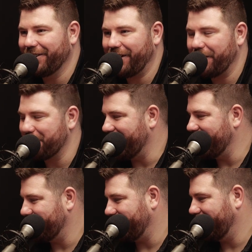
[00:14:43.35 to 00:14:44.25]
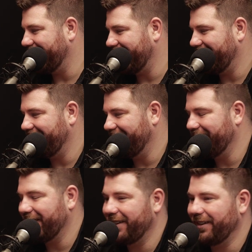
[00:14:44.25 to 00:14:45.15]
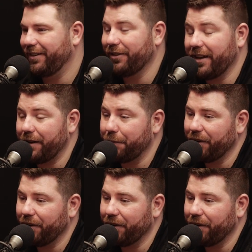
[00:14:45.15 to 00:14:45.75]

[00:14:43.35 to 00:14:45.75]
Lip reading: to Enterprise and rent the car and do that.